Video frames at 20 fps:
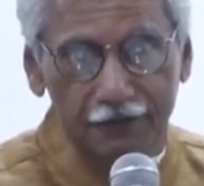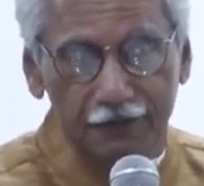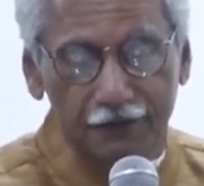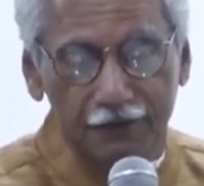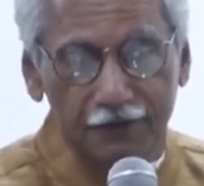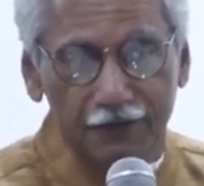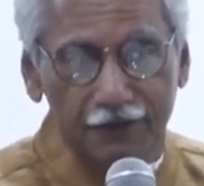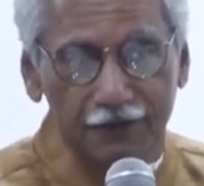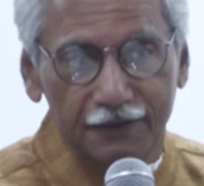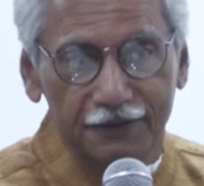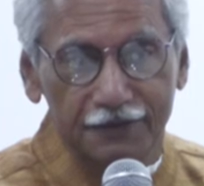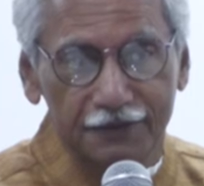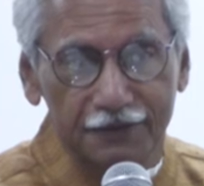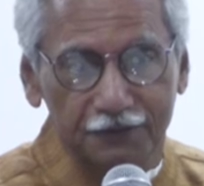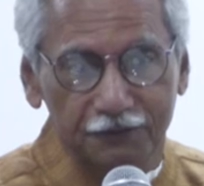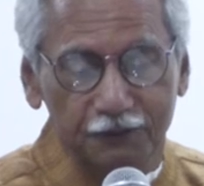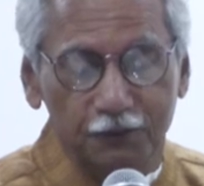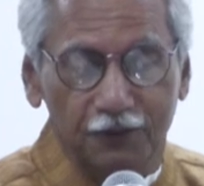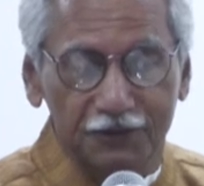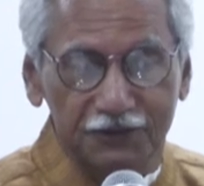And
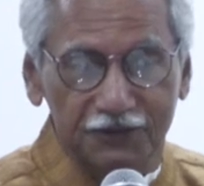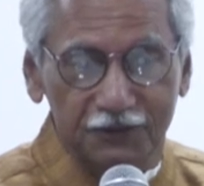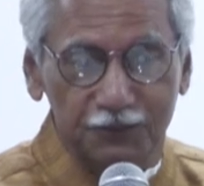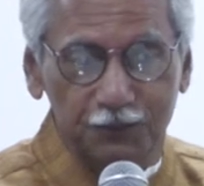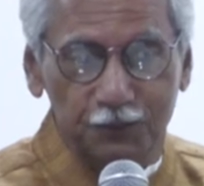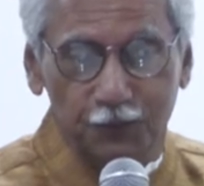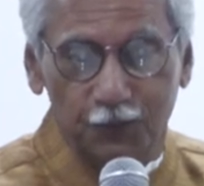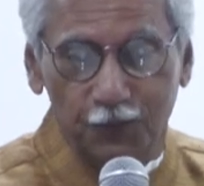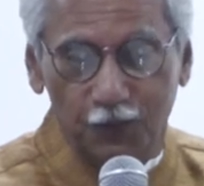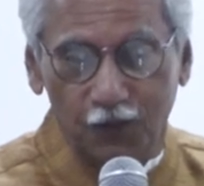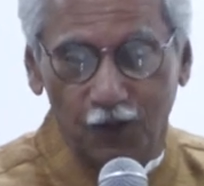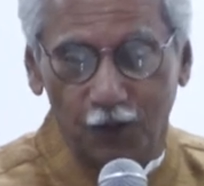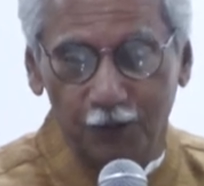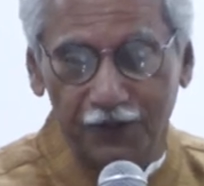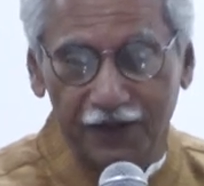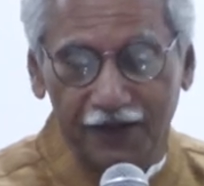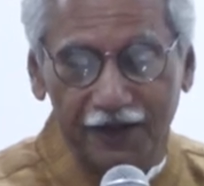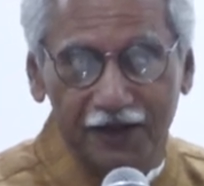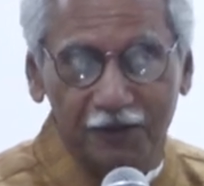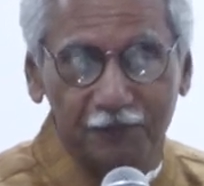of course, it's more
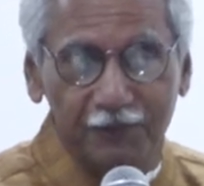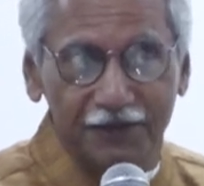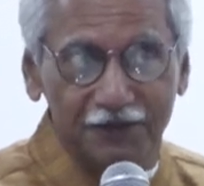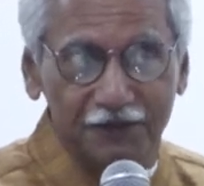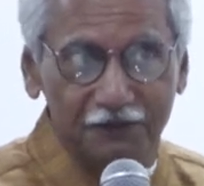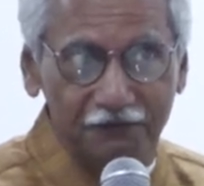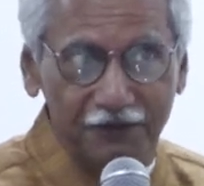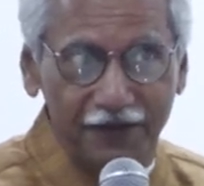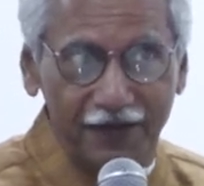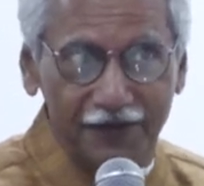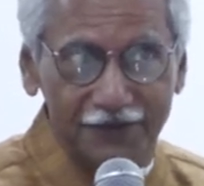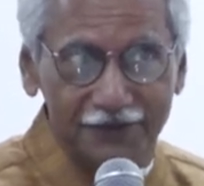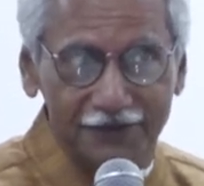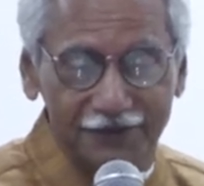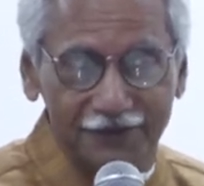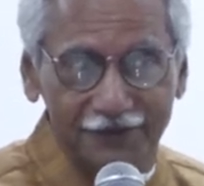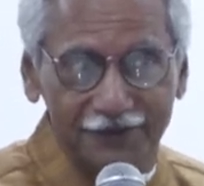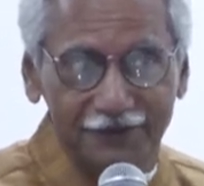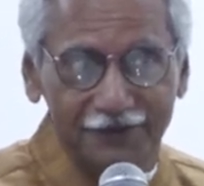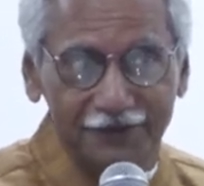complicated by the fact
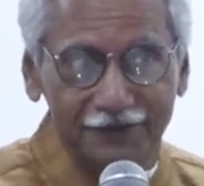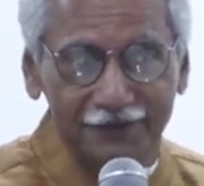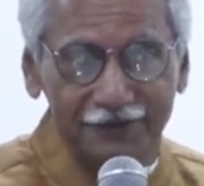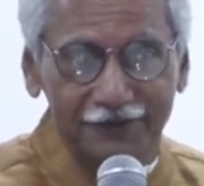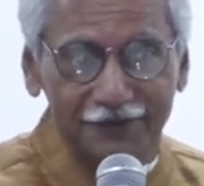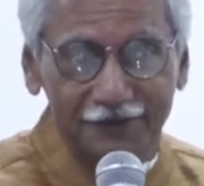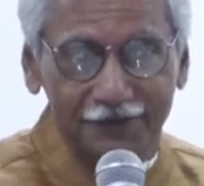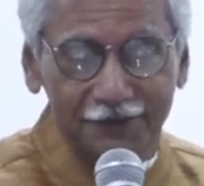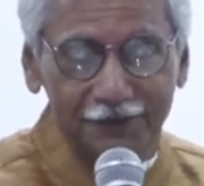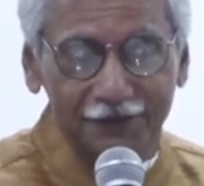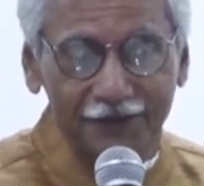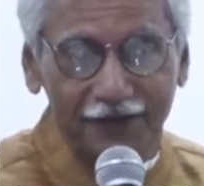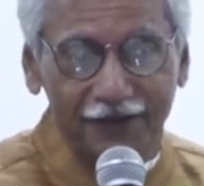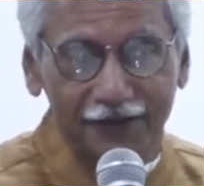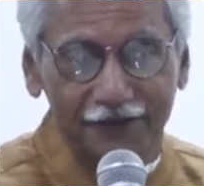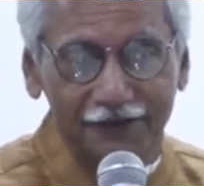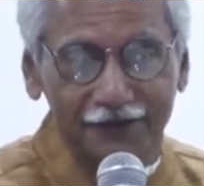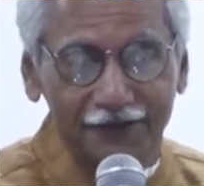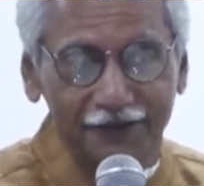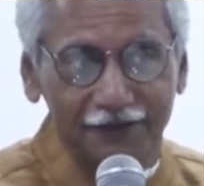
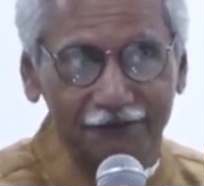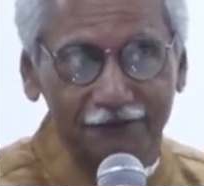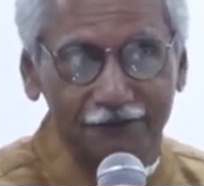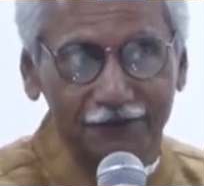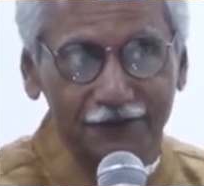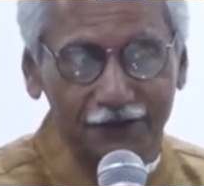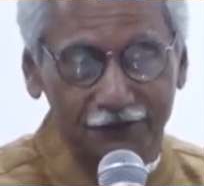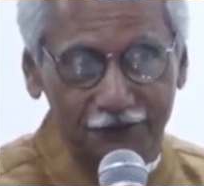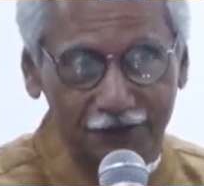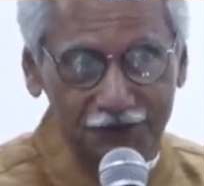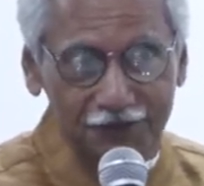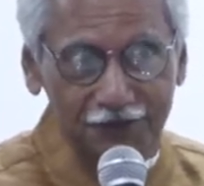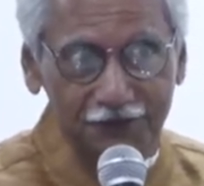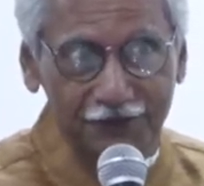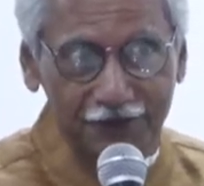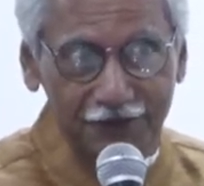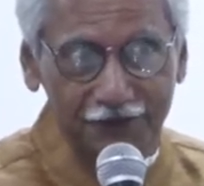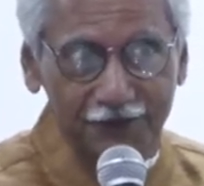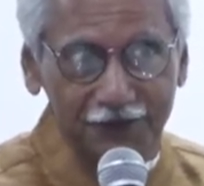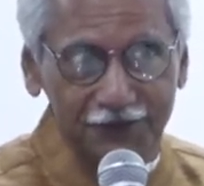that the Russian
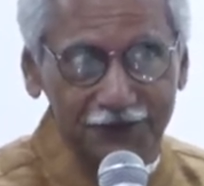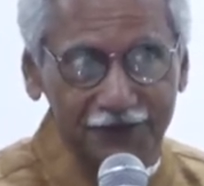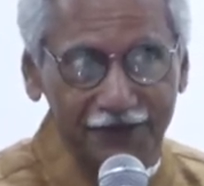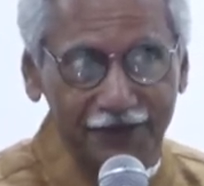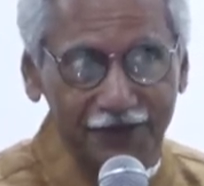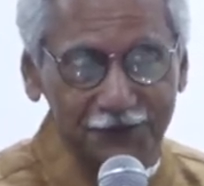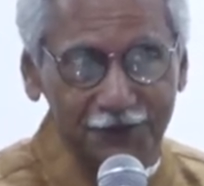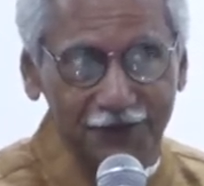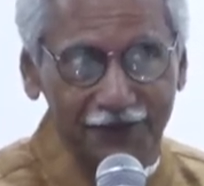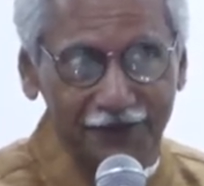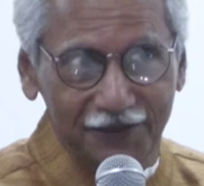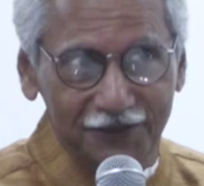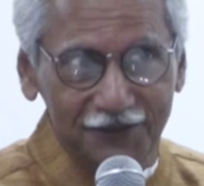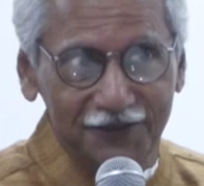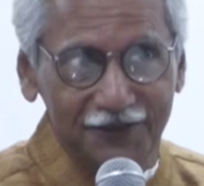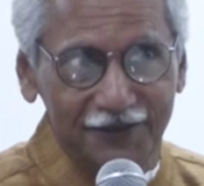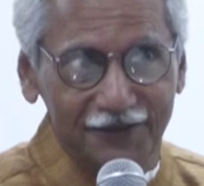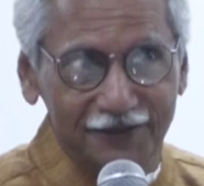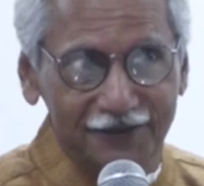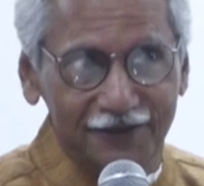Federation actually
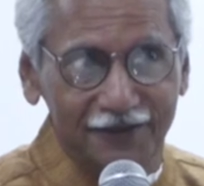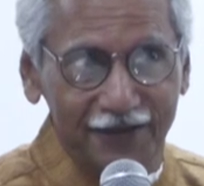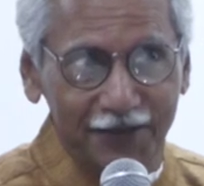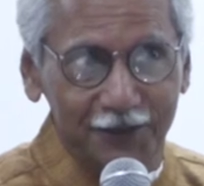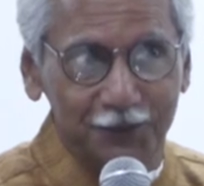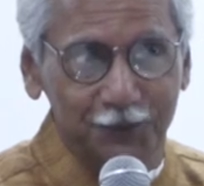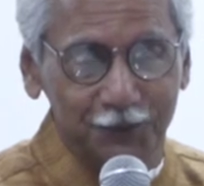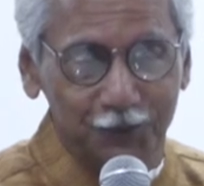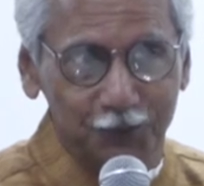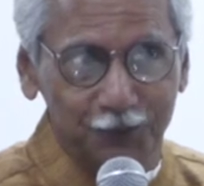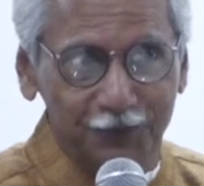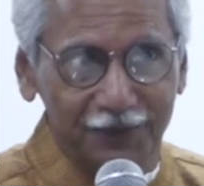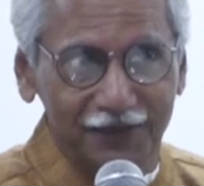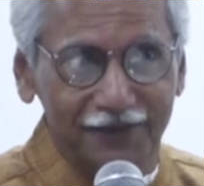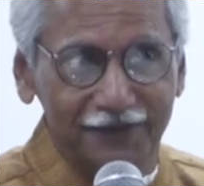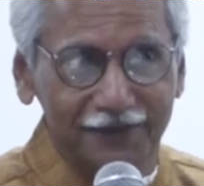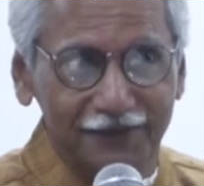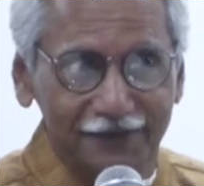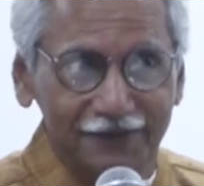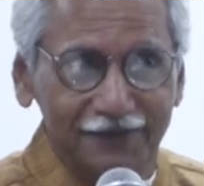considers NATO to be